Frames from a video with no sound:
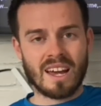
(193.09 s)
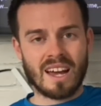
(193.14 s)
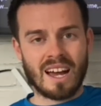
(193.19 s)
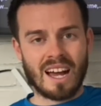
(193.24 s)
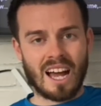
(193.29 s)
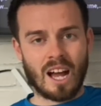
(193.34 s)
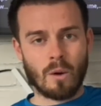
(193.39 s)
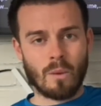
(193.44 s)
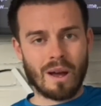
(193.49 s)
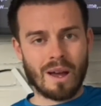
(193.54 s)

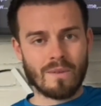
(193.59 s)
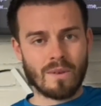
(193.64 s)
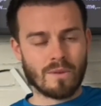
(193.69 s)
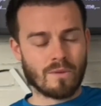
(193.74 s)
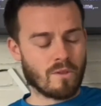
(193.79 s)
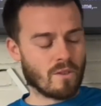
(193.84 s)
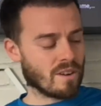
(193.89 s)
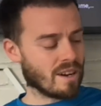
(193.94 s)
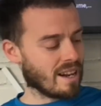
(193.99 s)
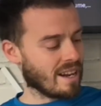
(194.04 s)
However,
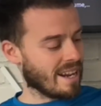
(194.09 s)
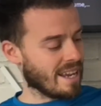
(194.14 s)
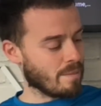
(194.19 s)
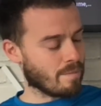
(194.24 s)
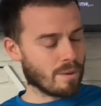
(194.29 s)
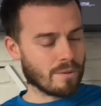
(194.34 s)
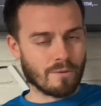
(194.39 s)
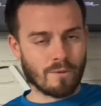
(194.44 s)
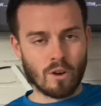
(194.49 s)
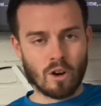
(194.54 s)
for an elite
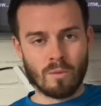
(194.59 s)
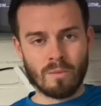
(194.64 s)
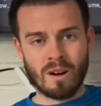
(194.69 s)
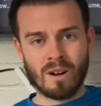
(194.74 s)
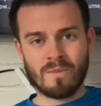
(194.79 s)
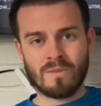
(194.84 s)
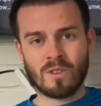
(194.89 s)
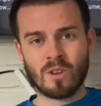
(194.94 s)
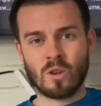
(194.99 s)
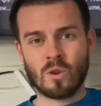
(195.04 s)

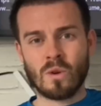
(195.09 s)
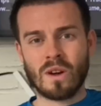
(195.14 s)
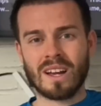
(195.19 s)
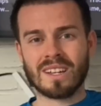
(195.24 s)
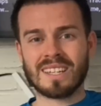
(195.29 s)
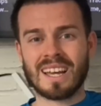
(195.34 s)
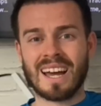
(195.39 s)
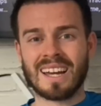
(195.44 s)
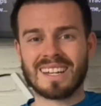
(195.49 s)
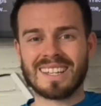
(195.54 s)
performer who has
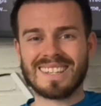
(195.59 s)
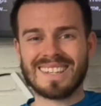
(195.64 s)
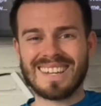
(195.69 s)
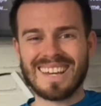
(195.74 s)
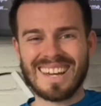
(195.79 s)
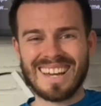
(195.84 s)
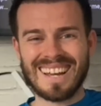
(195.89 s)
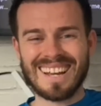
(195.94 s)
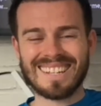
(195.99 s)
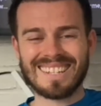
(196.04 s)
had
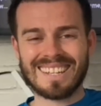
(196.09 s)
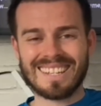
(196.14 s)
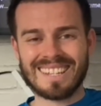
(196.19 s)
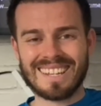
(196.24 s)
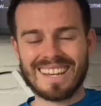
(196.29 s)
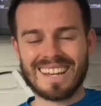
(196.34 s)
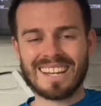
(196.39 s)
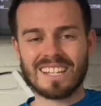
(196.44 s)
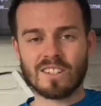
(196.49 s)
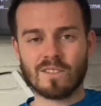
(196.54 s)
years and
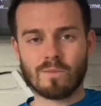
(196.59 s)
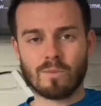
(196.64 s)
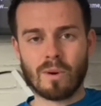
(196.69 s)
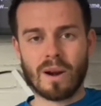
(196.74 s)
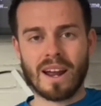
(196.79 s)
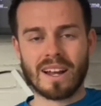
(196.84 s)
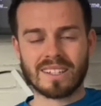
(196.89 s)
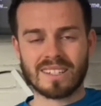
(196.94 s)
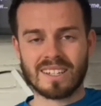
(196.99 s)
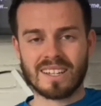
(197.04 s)
years of
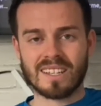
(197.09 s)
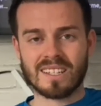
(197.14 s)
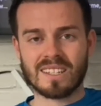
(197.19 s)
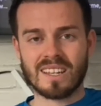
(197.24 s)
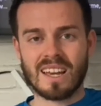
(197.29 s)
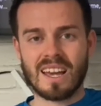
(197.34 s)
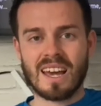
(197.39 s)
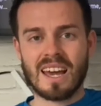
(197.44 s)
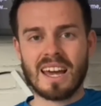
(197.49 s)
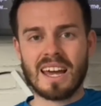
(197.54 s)
practice,
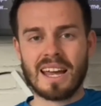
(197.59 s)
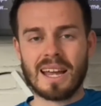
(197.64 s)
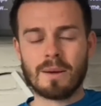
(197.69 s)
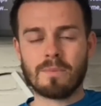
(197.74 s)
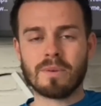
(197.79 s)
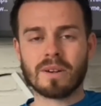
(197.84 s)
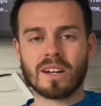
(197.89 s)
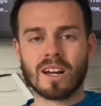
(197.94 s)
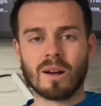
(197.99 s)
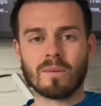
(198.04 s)
it
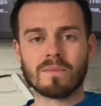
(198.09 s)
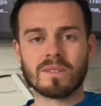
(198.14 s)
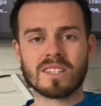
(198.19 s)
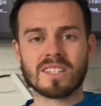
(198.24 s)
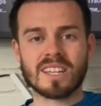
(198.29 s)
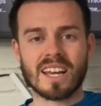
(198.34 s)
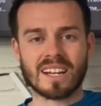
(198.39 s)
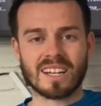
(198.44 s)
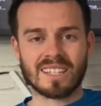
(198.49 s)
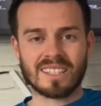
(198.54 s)
becomes
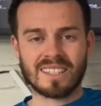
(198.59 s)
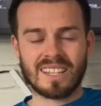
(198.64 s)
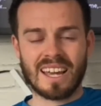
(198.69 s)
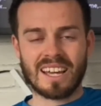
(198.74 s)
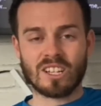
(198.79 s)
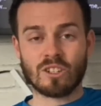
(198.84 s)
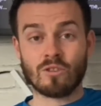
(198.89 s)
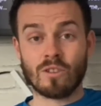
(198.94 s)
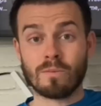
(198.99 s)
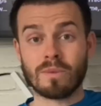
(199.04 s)
second
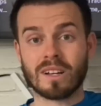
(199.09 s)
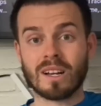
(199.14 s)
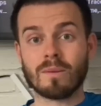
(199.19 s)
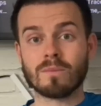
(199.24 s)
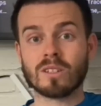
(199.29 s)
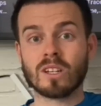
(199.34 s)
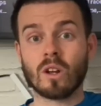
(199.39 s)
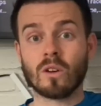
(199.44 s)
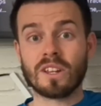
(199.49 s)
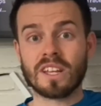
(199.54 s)
nature. It becomes
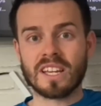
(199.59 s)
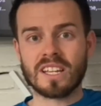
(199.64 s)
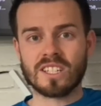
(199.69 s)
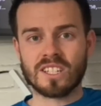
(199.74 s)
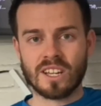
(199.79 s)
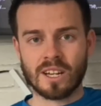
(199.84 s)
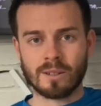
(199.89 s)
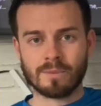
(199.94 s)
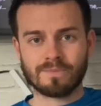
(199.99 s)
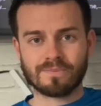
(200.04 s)
a lot
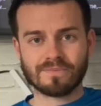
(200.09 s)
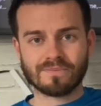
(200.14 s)
easier.